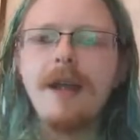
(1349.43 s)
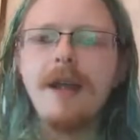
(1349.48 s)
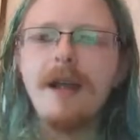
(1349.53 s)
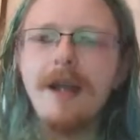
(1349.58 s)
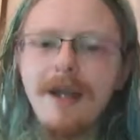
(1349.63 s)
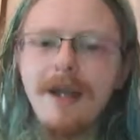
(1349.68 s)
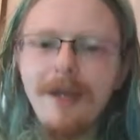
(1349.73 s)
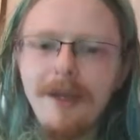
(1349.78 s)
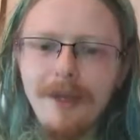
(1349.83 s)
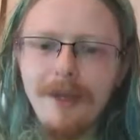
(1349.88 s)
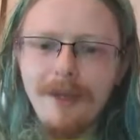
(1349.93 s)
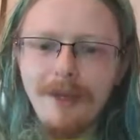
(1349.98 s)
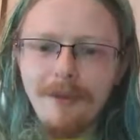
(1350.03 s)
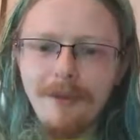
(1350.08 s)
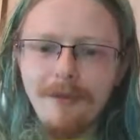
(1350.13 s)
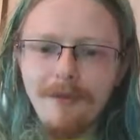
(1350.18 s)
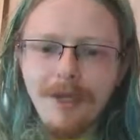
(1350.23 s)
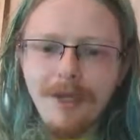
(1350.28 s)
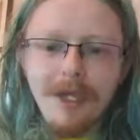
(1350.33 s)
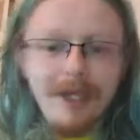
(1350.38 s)

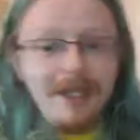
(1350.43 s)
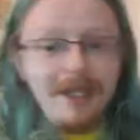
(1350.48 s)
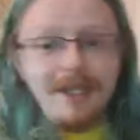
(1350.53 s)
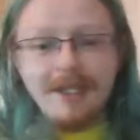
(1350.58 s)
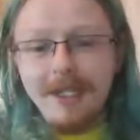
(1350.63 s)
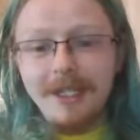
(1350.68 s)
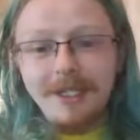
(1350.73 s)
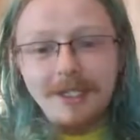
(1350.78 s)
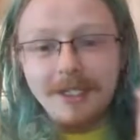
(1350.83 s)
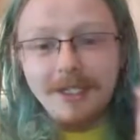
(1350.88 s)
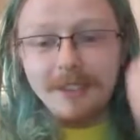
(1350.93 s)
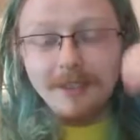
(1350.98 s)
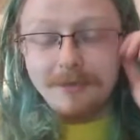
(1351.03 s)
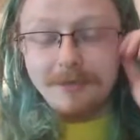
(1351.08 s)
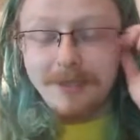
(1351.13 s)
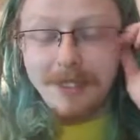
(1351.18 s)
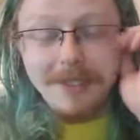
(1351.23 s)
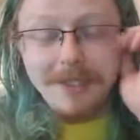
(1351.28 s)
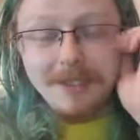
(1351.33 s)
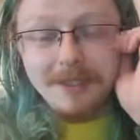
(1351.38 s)
And it's a
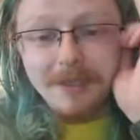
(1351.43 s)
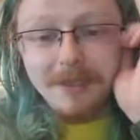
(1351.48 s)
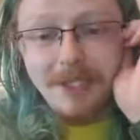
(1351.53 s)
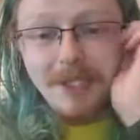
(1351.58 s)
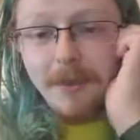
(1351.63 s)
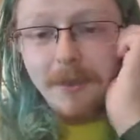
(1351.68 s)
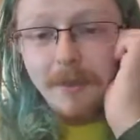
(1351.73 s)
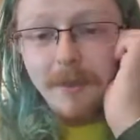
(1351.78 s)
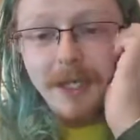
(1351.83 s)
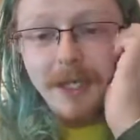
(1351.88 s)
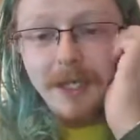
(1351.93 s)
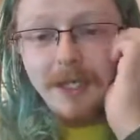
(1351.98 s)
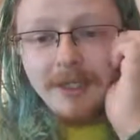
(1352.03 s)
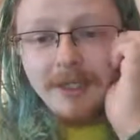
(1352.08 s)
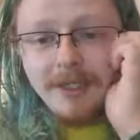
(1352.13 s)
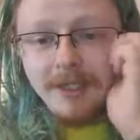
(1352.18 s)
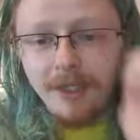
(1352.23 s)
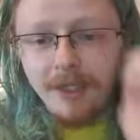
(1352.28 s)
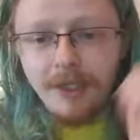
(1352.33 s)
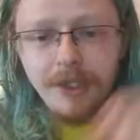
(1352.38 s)
Raspberry Pi,
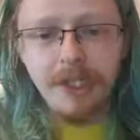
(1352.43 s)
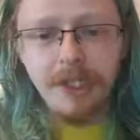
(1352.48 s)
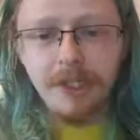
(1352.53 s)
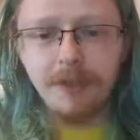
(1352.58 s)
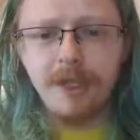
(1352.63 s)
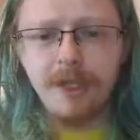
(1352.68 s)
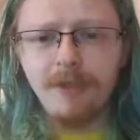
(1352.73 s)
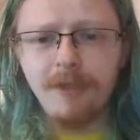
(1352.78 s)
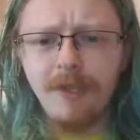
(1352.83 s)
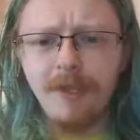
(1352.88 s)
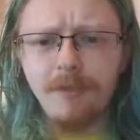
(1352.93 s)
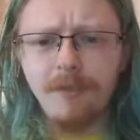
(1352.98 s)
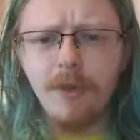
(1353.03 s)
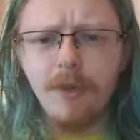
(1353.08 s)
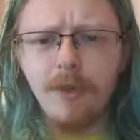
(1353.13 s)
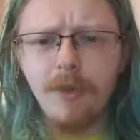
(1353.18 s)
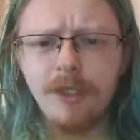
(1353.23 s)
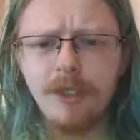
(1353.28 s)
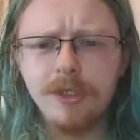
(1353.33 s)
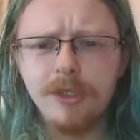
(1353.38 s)
and I use this whenever I'm
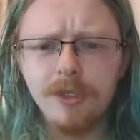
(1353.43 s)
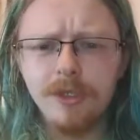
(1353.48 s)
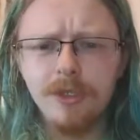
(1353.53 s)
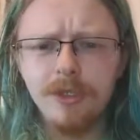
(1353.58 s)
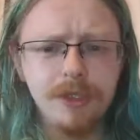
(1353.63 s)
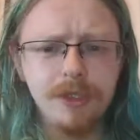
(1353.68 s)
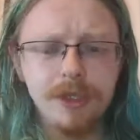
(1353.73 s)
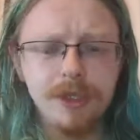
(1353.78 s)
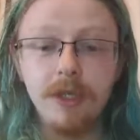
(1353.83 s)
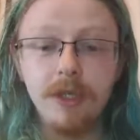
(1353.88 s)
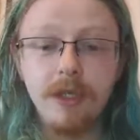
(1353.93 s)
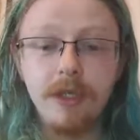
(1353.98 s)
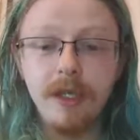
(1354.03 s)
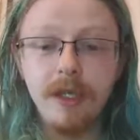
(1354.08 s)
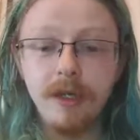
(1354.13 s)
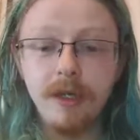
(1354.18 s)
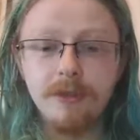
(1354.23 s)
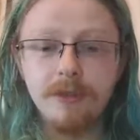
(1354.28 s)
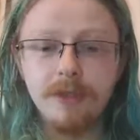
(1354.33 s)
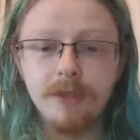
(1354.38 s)
going to security
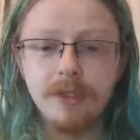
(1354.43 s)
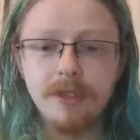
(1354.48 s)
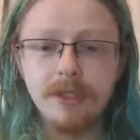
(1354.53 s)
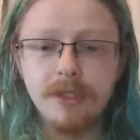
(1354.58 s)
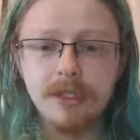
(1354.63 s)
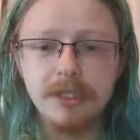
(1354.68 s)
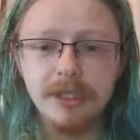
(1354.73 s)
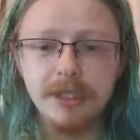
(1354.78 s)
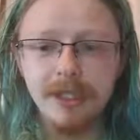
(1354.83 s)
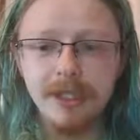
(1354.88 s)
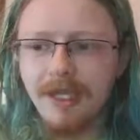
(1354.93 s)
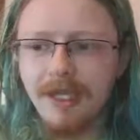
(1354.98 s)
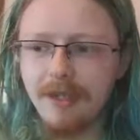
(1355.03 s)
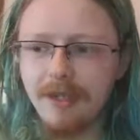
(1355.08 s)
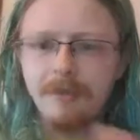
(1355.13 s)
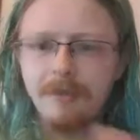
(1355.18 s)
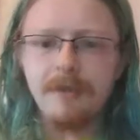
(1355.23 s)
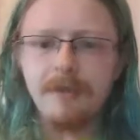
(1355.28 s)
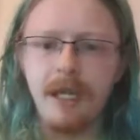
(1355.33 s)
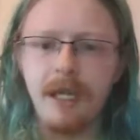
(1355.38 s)
conferences to like
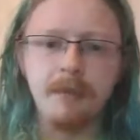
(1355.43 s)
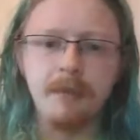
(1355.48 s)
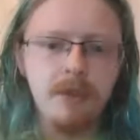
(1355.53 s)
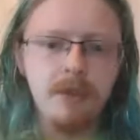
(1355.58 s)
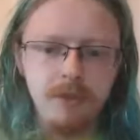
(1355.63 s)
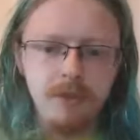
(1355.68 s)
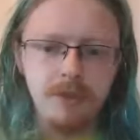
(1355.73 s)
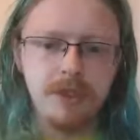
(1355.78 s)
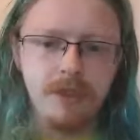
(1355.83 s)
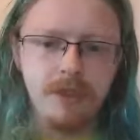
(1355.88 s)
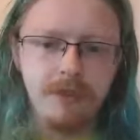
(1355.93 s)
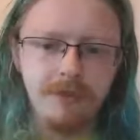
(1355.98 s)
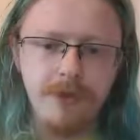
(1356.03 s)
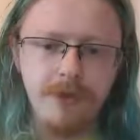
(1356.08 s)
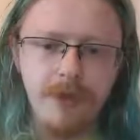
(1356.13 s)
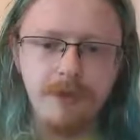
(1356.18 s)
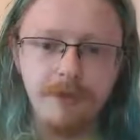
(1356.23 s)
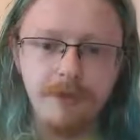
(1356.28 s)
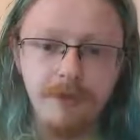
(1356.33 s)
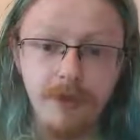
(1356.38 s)
give demos
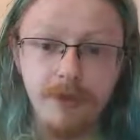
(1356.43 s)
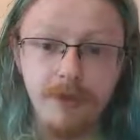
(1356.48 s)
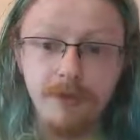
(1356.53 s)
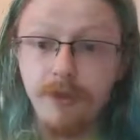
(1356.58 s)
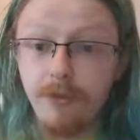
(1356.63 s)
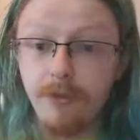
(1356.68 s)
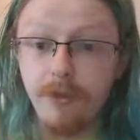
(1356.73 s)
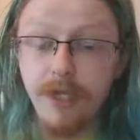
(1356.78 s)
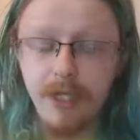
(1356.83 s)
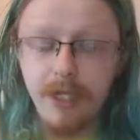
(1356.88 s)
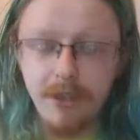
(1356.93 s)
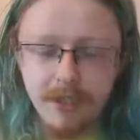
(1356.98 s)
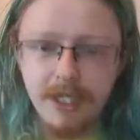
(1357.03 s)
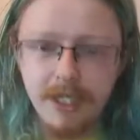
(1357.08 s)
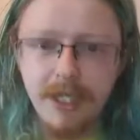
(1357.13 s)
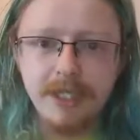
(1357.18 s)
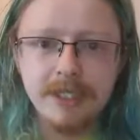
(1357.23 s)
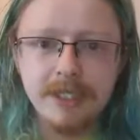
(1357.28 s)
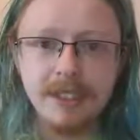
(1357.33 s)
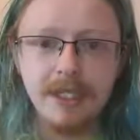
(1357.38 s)
of the radio
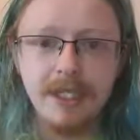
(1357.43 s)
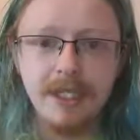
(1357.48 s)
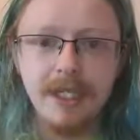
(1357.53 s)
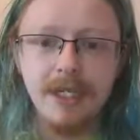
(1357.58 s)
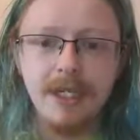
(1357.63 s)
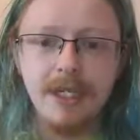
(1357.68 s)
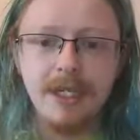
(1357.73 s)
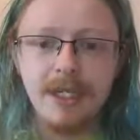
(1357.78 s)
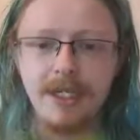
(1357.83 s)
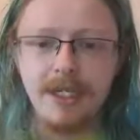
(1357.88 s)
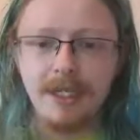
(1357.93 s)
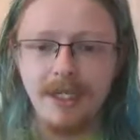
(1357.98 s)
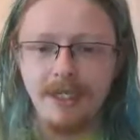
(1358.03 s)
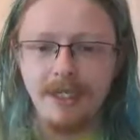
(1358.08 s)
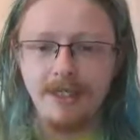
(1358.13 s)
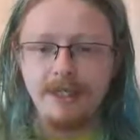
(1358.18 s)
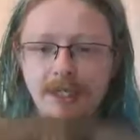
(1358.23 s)
attacks. I